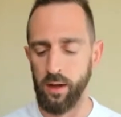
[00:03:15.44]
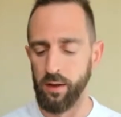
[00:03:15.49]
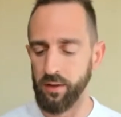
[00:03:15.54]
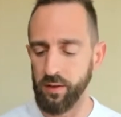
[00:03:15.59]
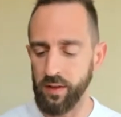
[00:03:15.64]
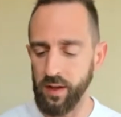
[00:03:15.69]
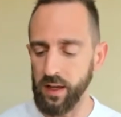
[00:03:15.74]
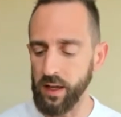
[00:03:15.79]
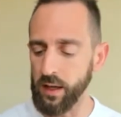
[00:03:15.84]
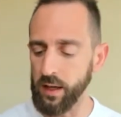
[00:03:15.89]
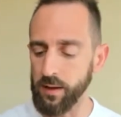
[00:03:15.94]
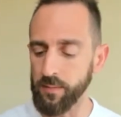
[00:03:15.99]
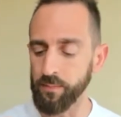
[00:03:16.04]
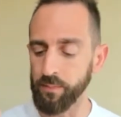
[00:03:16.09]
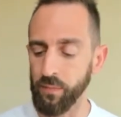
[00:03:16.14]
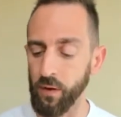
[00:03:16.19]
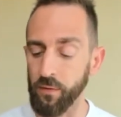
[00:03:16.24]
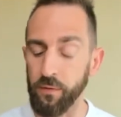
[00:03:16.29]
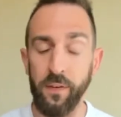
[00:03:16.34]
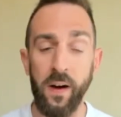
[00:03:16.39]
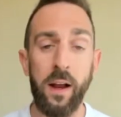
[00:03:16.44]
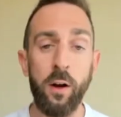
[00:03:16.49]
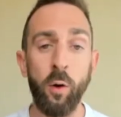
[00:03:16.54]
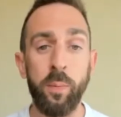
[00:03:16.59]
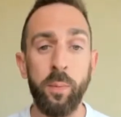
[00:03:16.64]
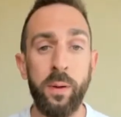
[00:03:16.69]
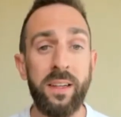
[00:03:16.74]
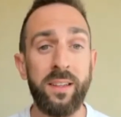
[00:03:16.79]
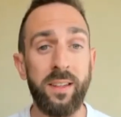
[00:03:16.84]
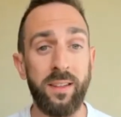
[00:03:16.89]
The final
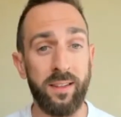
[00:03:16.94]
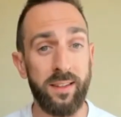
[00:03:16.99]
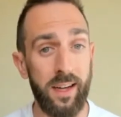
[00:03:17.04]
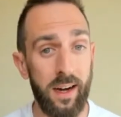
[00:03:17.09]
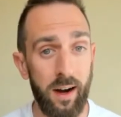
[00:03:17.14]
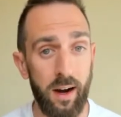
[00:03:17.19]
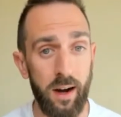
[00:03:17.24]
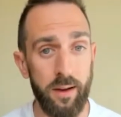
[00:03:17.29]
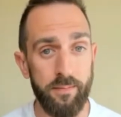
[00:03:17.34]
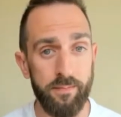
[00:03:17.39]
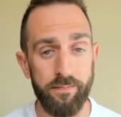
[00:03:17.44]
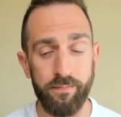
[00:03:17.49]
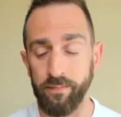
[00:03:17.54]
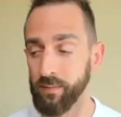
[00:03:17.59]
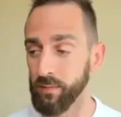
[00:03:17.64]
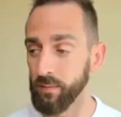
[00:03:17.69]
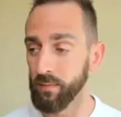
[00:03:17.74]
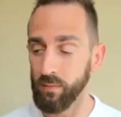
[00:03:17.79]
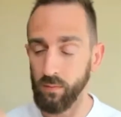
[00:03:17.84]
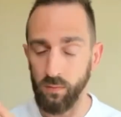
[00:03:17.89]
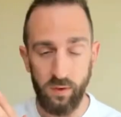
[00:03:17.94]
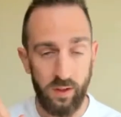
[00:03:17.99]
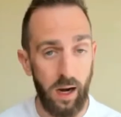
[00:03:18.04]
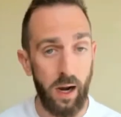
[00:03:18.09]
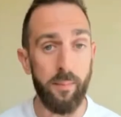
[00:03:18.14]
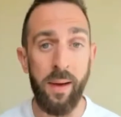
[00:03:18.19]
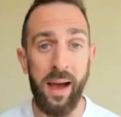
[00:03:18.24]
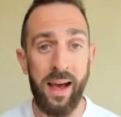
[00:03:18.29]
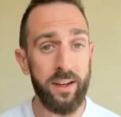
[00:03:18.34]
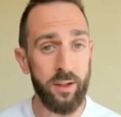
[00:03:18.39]
piece is time.
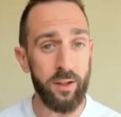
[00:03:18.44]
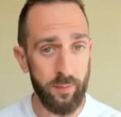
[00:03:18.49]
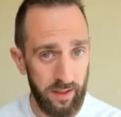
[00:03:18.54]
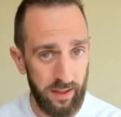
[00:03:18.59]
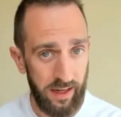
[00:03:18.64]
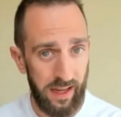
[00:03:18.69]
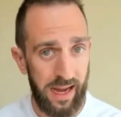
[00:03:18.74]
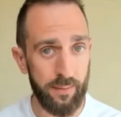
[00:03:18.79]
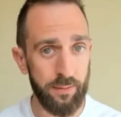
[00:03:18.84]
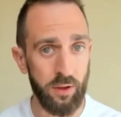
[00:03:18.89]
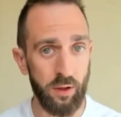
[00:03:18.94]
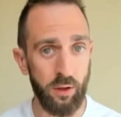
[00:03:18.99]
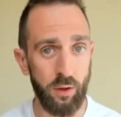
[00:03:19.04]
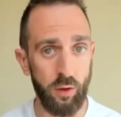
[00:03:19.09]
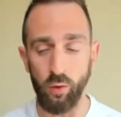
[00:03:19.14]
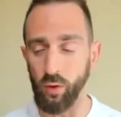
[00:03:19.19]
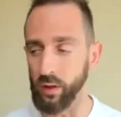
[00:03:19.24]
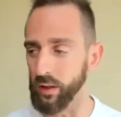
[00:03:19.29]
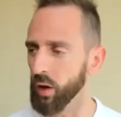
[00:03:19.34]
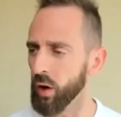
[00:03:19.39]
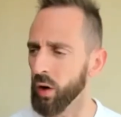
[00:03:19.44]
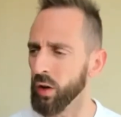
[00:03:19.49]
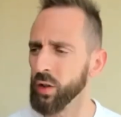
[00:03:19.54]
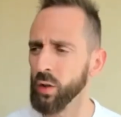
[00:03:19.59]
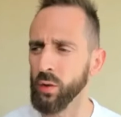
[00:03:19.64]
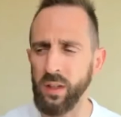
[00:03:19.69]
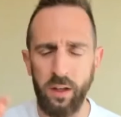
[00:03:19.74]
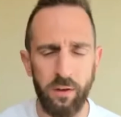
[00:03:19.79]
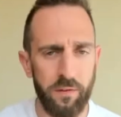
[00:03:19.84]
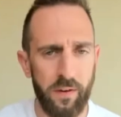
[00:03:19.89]
Time management, absolutely. Also
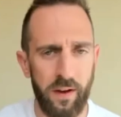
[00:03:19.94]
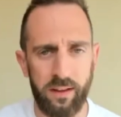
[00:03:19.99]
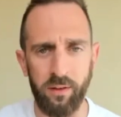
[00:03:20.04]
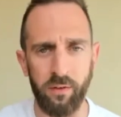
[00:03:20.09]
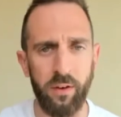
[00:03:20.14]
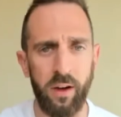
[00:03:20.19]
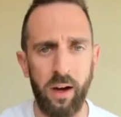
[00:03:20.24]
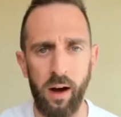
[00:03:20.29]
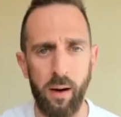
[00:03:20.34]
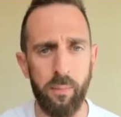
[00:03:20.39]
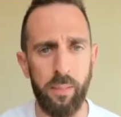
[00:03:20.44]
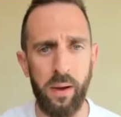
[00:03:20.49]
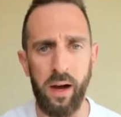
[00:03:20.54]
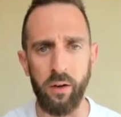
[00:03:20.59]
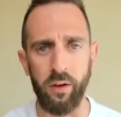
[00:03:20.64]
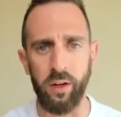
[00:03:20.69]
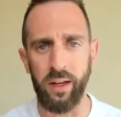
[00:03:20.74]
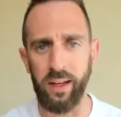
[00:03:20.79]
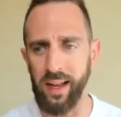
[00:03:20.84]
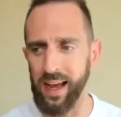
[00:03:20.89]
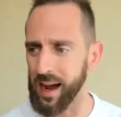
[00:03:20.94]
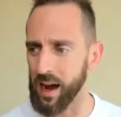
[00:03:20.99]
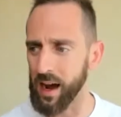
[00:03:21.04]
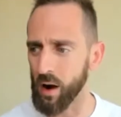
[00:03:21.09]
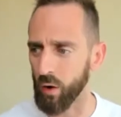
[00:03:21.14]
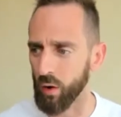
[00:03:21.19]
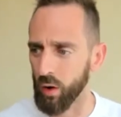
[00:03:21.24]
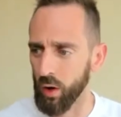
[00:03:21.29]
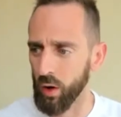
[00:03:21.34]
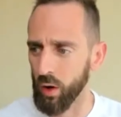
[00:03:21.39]
the effect of compounding and
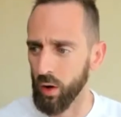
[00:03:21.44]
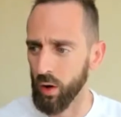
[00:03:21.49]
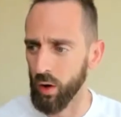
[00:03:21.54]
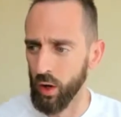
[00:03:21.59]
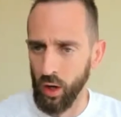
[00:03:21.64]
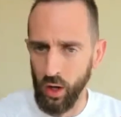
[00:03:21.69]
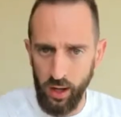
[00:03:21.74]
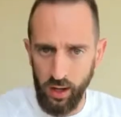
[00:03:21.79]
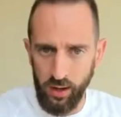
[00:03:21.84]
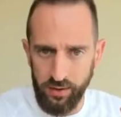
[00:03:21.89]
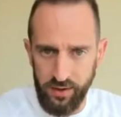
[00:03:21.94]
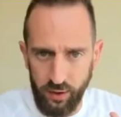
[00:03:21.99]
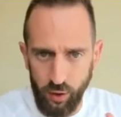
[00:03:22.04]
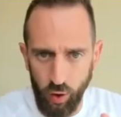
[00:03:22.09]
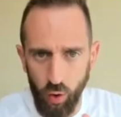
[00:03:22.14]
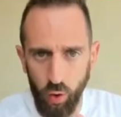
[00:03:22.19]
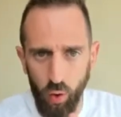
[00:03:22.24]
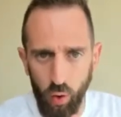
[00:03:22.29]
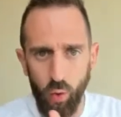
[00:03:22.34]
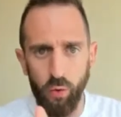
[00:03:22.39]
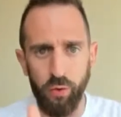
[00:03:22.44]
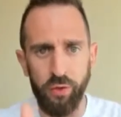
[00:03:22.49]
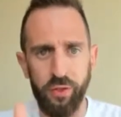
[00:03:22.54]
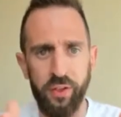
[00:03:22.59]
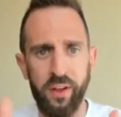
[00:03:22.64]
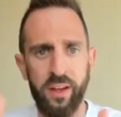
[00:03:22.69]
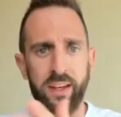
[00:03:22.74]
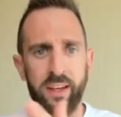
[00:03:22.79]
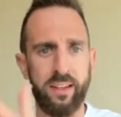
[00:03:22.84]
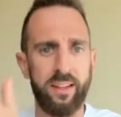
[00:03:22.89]
how this whole
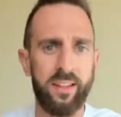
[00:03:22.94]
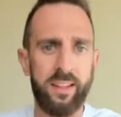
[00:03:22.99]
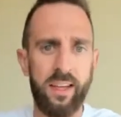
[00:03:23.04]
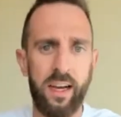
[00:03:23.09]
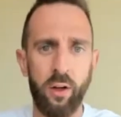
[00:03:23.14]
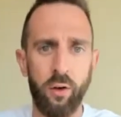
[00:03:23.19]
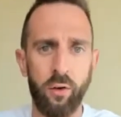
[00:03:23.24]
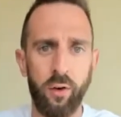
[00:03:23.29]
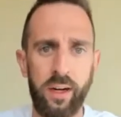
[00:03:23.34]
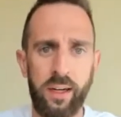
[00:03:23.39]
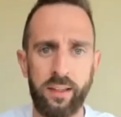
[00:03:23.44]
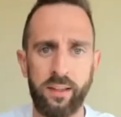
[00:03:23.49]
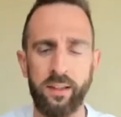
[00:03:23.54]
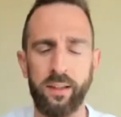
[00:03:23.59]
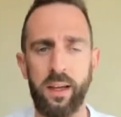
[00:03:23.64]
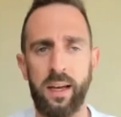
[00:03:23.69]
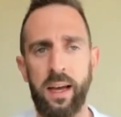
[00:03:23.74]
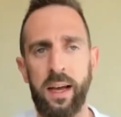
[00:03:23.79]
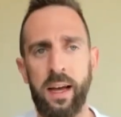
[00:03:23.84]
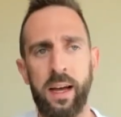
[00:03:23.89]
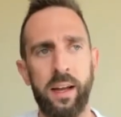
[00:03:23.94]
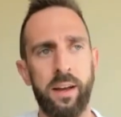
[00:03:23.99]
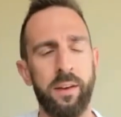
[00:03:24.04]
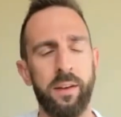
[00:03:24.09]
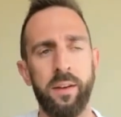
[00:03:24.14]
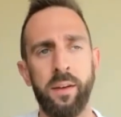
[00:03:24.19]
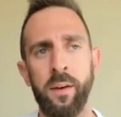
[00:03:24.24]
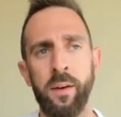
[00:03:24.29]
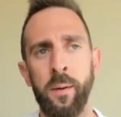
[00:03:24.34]
thing accelerates. And